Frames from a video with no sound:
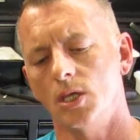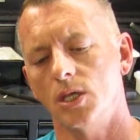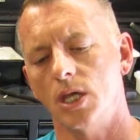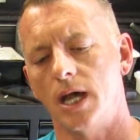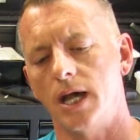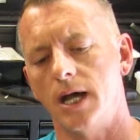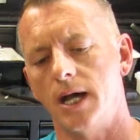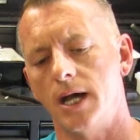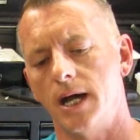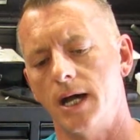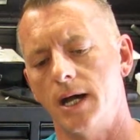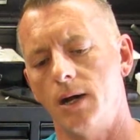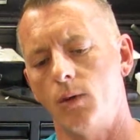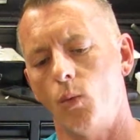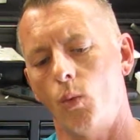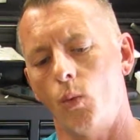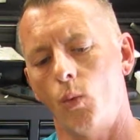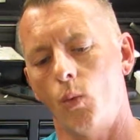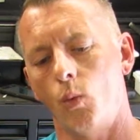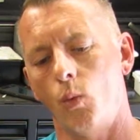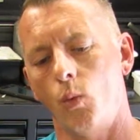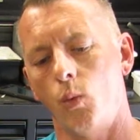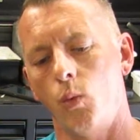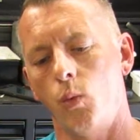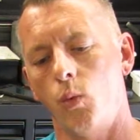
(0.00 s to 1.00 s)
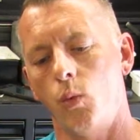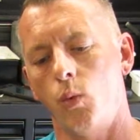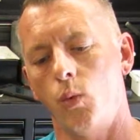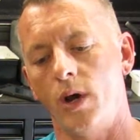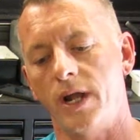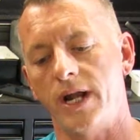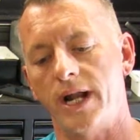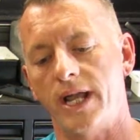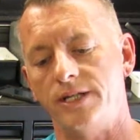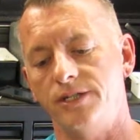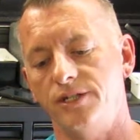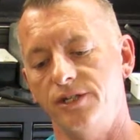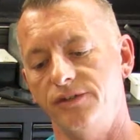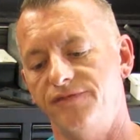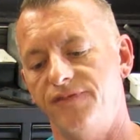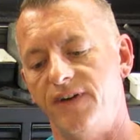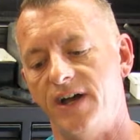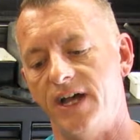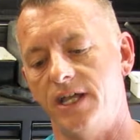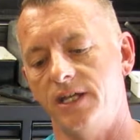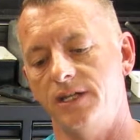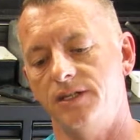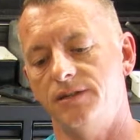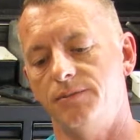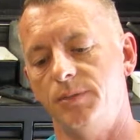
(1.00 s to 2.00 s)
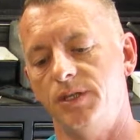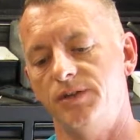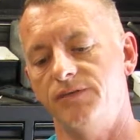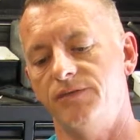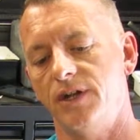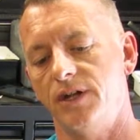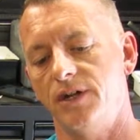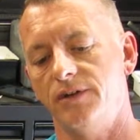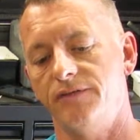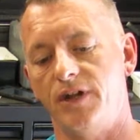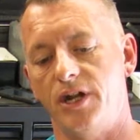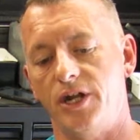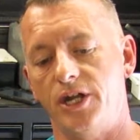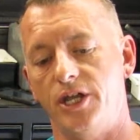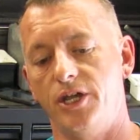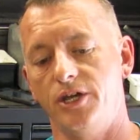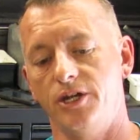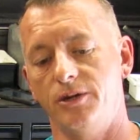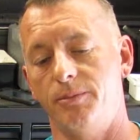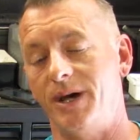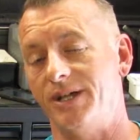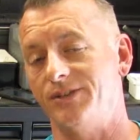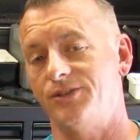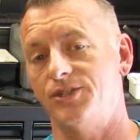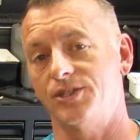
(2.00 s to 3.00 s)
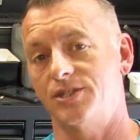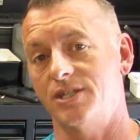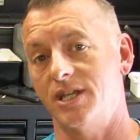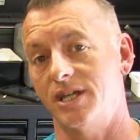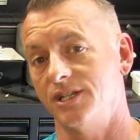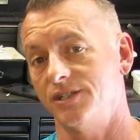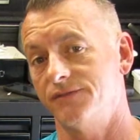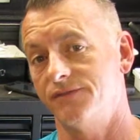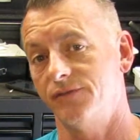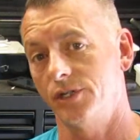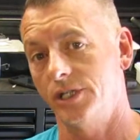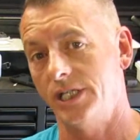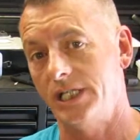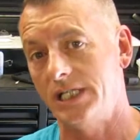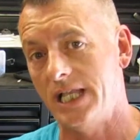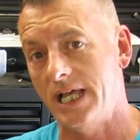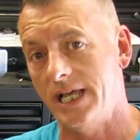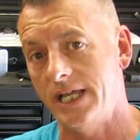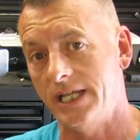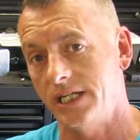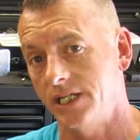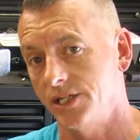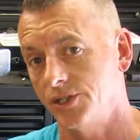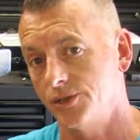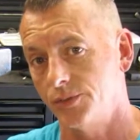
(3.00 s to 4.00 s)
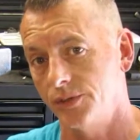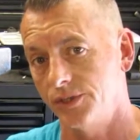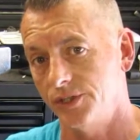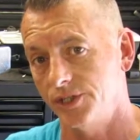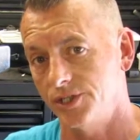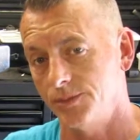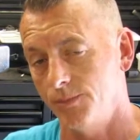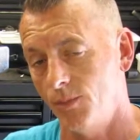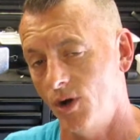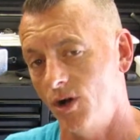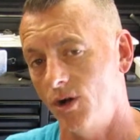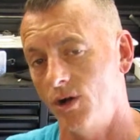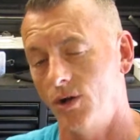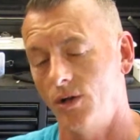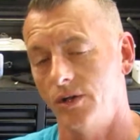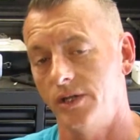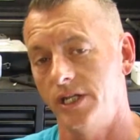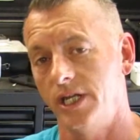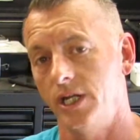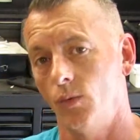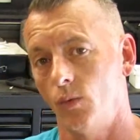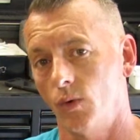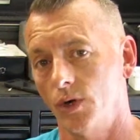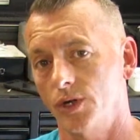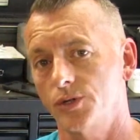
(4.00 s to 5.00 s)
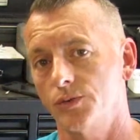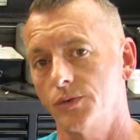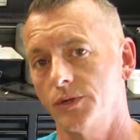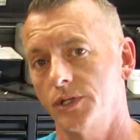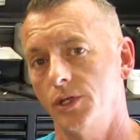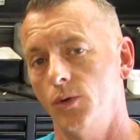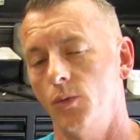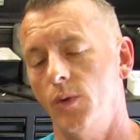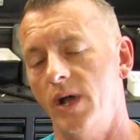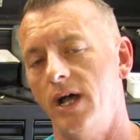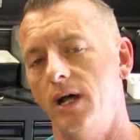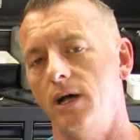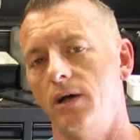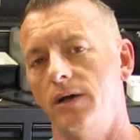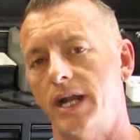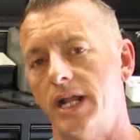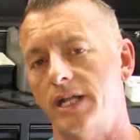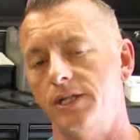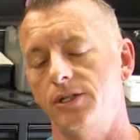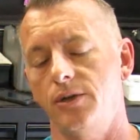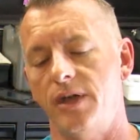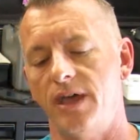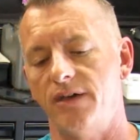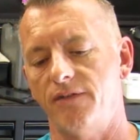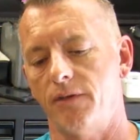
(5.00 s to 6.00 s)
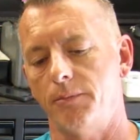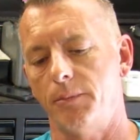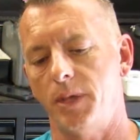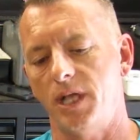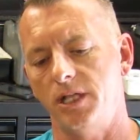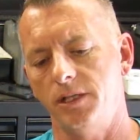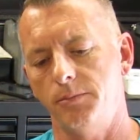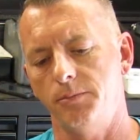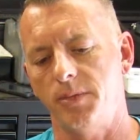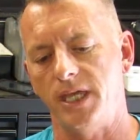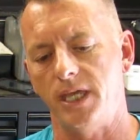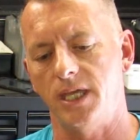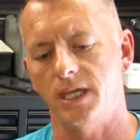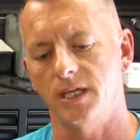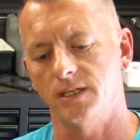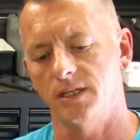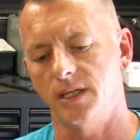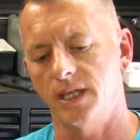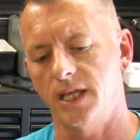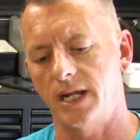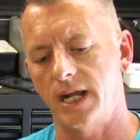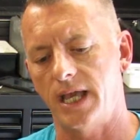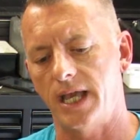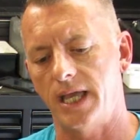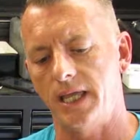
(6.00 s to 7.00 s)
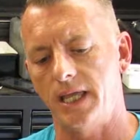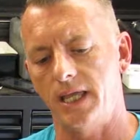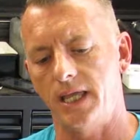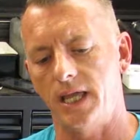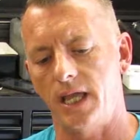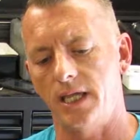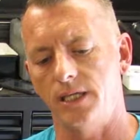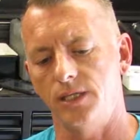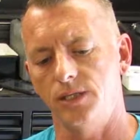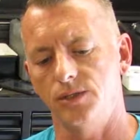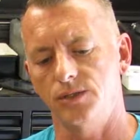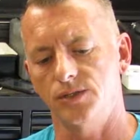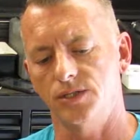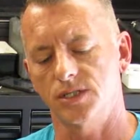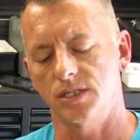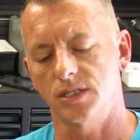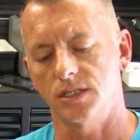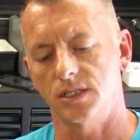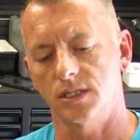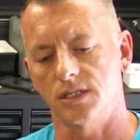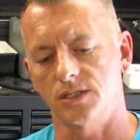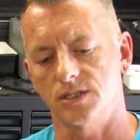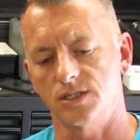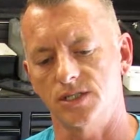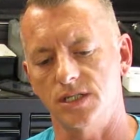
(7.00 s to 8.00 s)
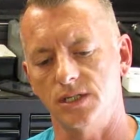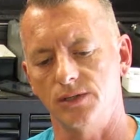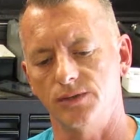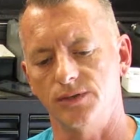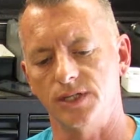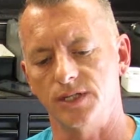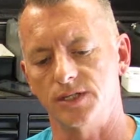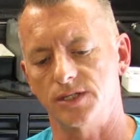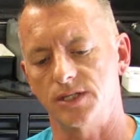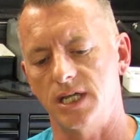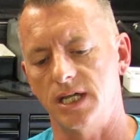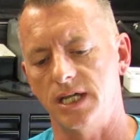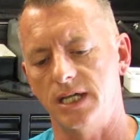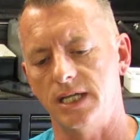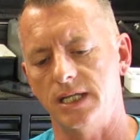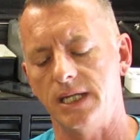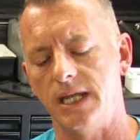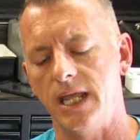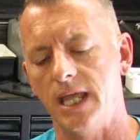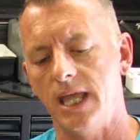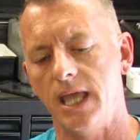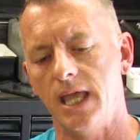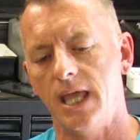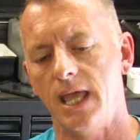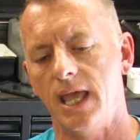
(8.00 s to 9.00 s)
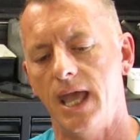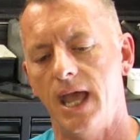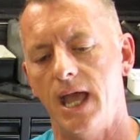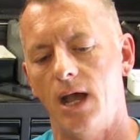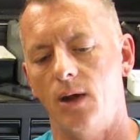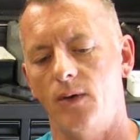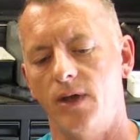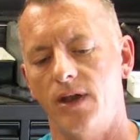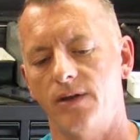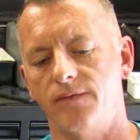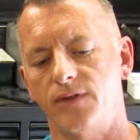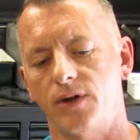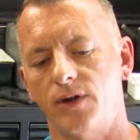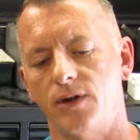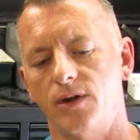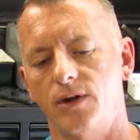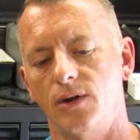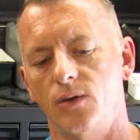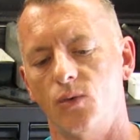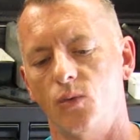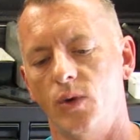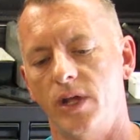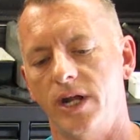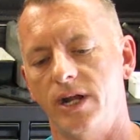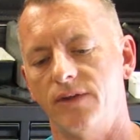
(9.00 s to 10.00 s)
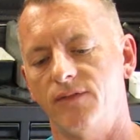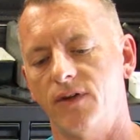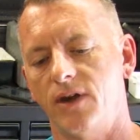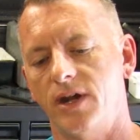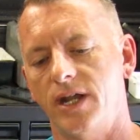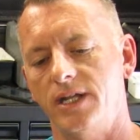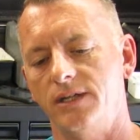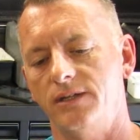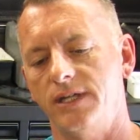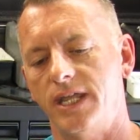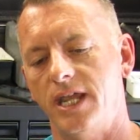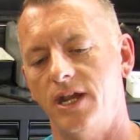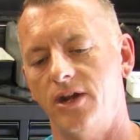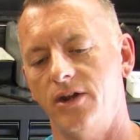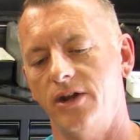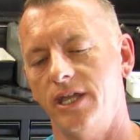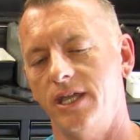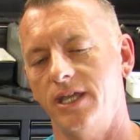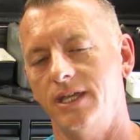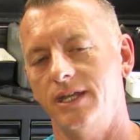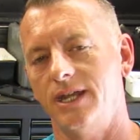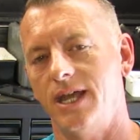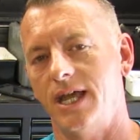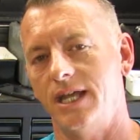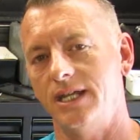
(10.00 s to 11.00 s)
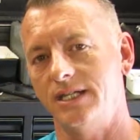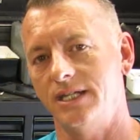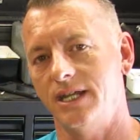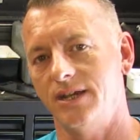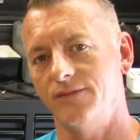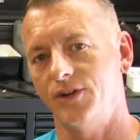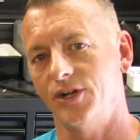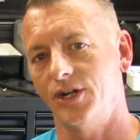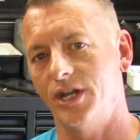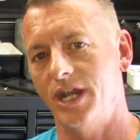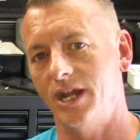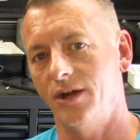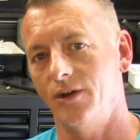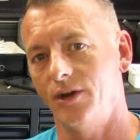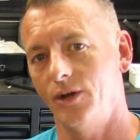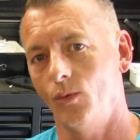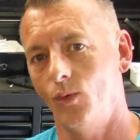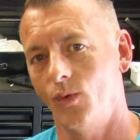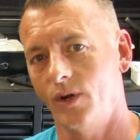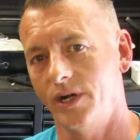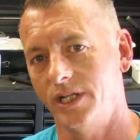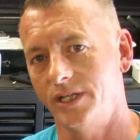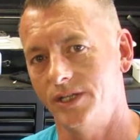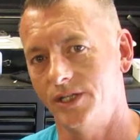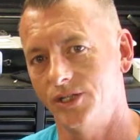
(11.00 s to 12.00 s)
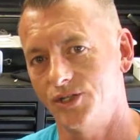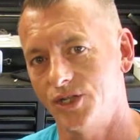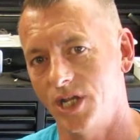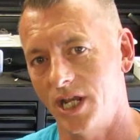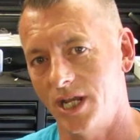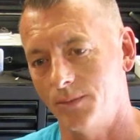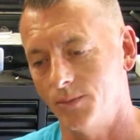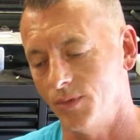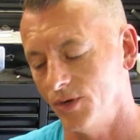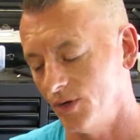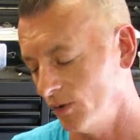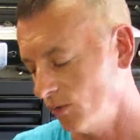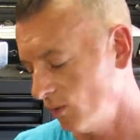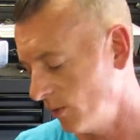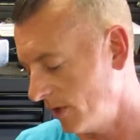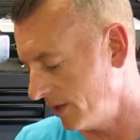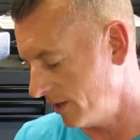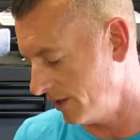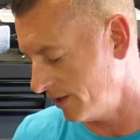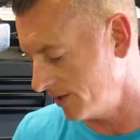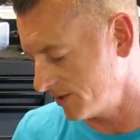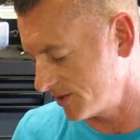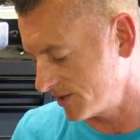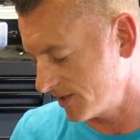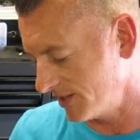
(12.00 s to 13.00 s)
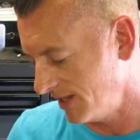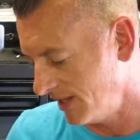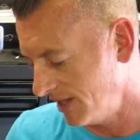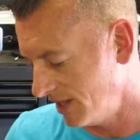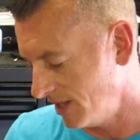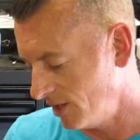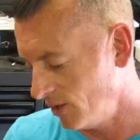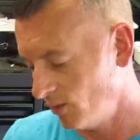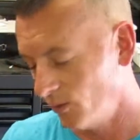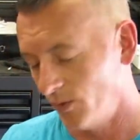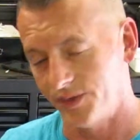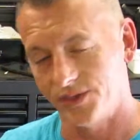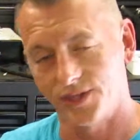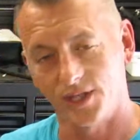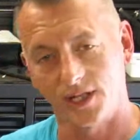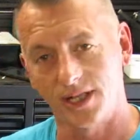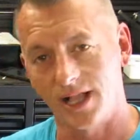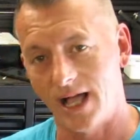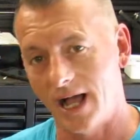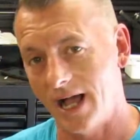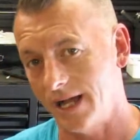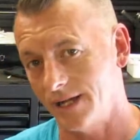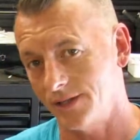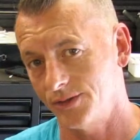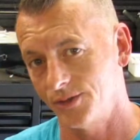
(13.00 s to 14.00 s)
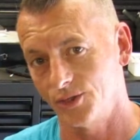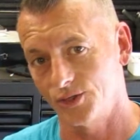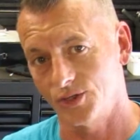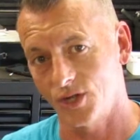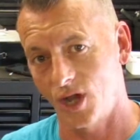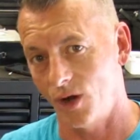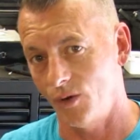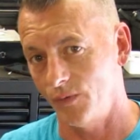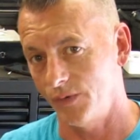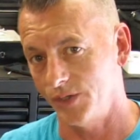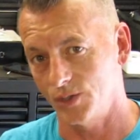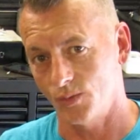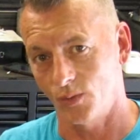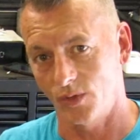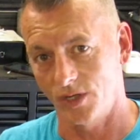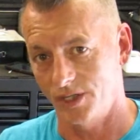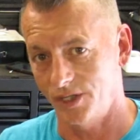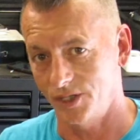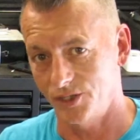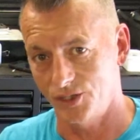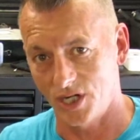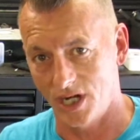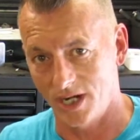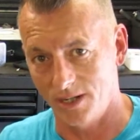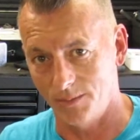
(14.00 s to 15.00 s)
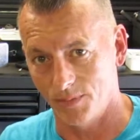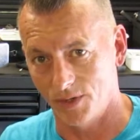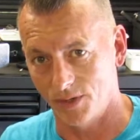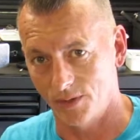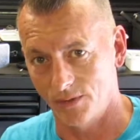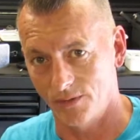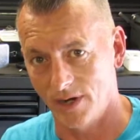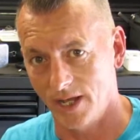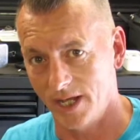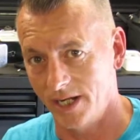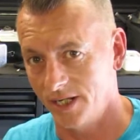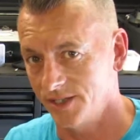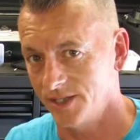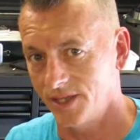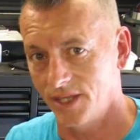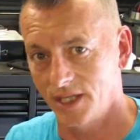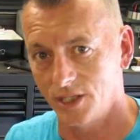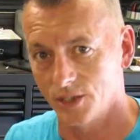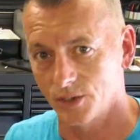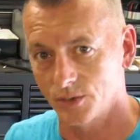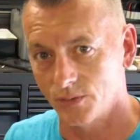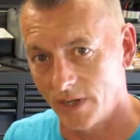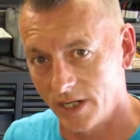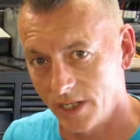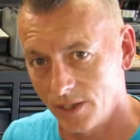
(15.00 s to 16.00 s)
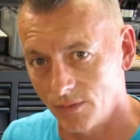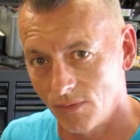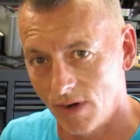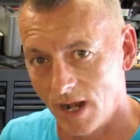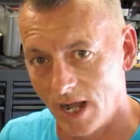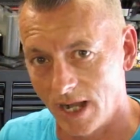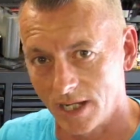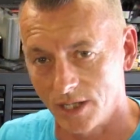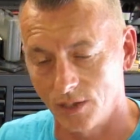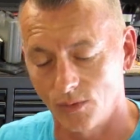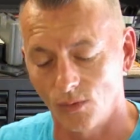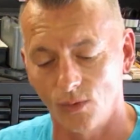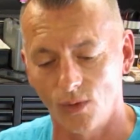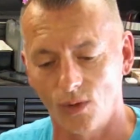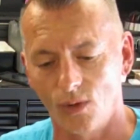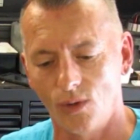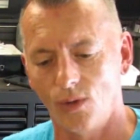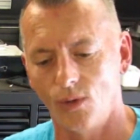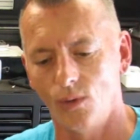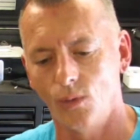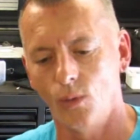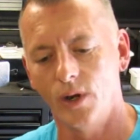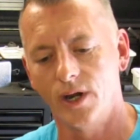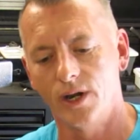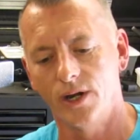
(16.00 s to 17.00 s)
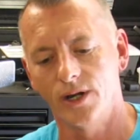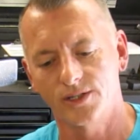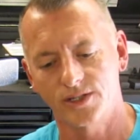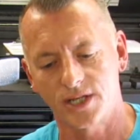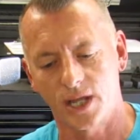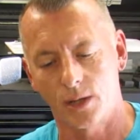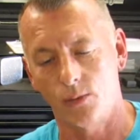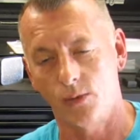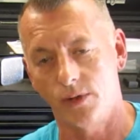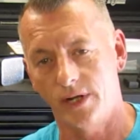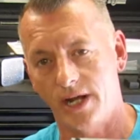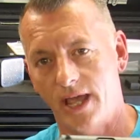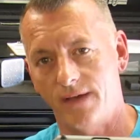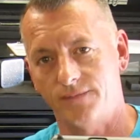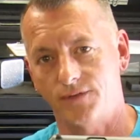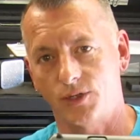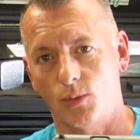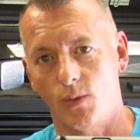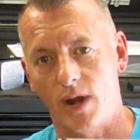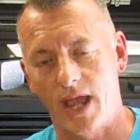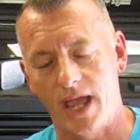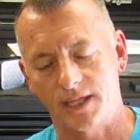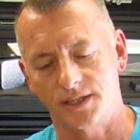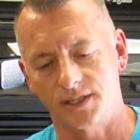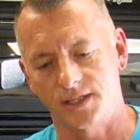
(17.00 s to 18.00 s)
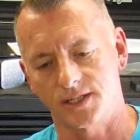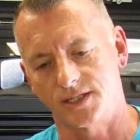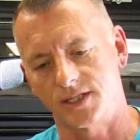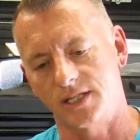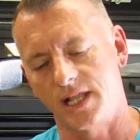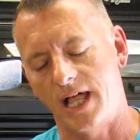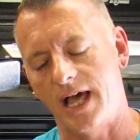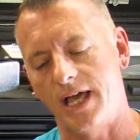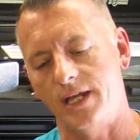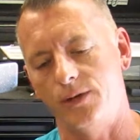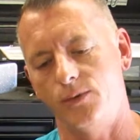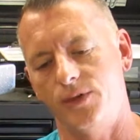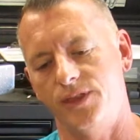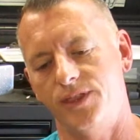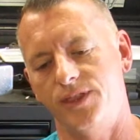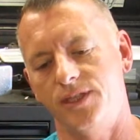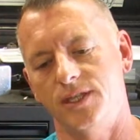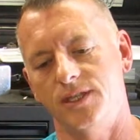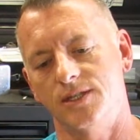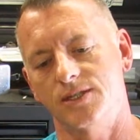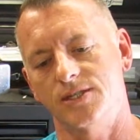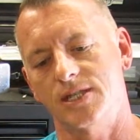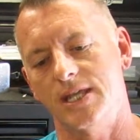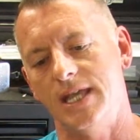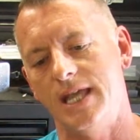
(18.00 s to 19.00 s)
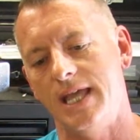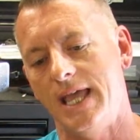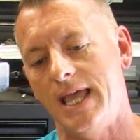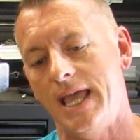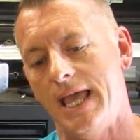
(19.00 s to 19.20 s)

What I do find to be very, very good about this gun is really light. It's really small, and it works really well. And I do have a belly band that I use to conceal this gun. However, whenever I carry it, I never carry one in the chamber, whereas with the Glock, there's always one in the chamber, right? The thing is ready to rock and roll, whereas I would have to rack the slide with this.